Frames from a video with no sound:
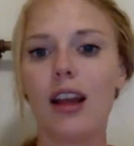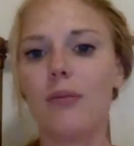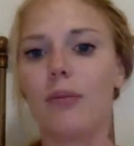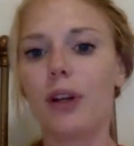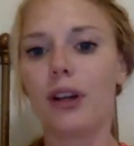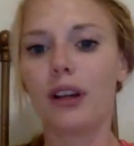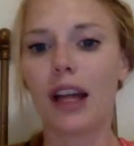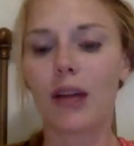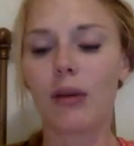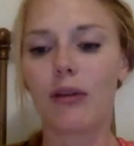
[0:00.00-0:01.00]
bill
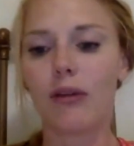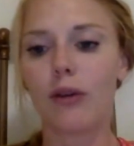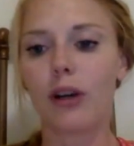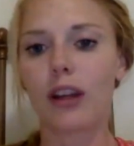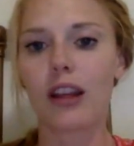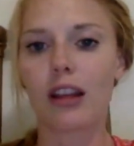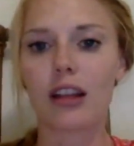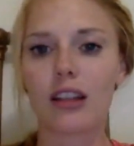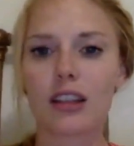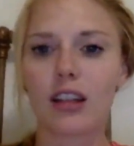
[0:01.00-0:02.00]
like went forth and the
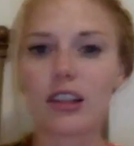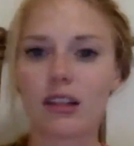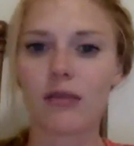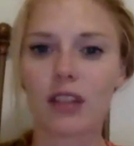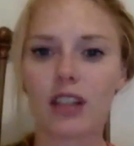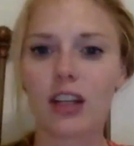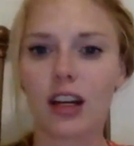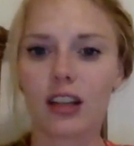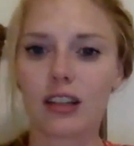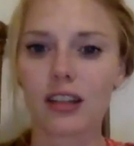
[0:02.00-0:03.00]
legislation was
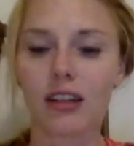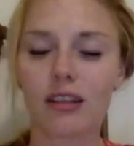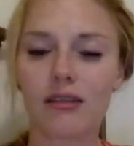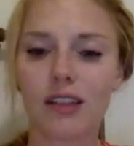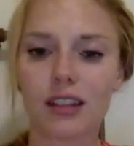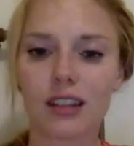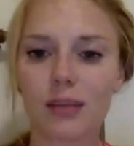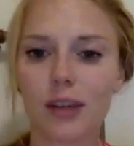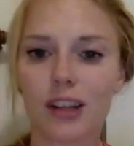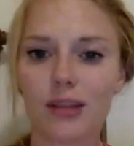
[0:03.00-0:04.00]
changed and his
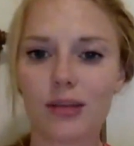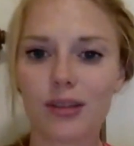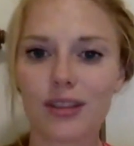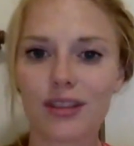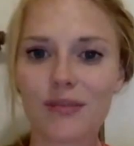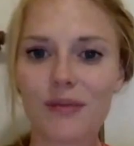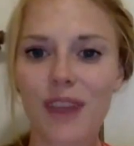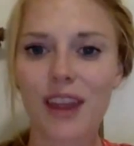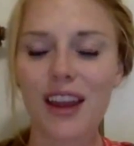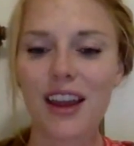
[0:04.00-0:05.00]
experience was
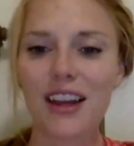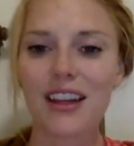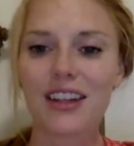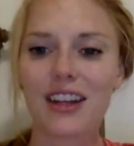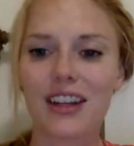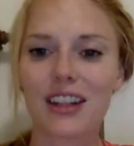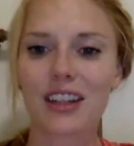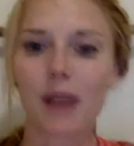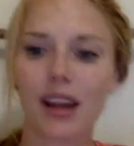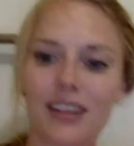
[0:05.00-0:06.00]
mm-hmm. changed
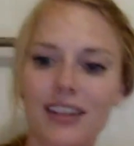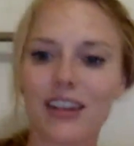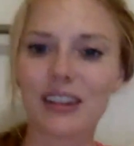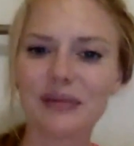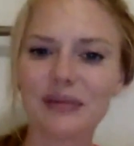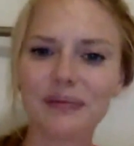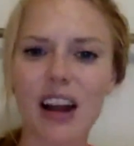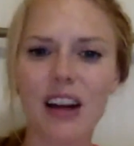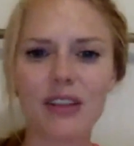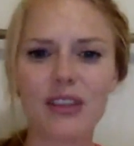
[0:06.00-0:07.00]
by it. So I
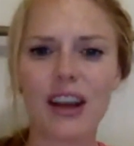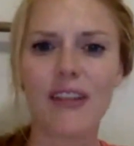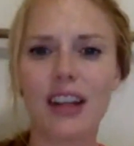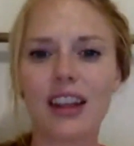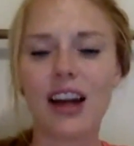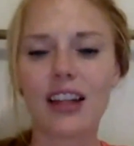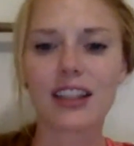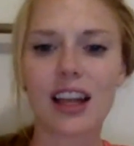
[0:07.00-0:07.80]
don't know. Do you have any thoughts to